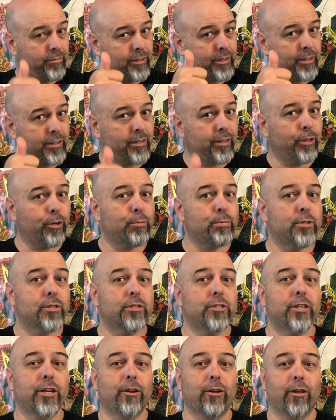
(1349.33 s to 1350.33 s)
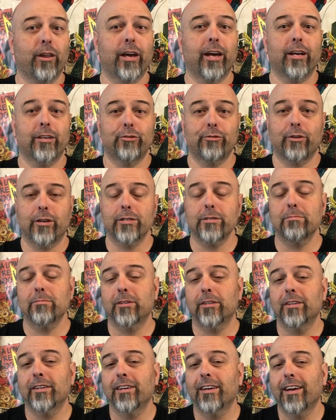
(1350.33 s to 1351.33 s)
You know, it helps the channel out, trust
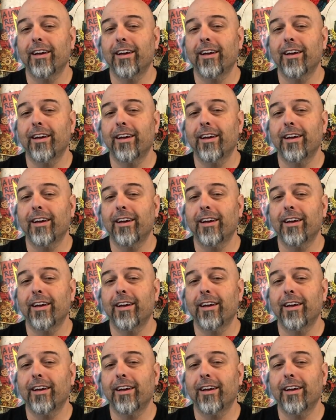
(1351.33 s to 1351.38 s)
me.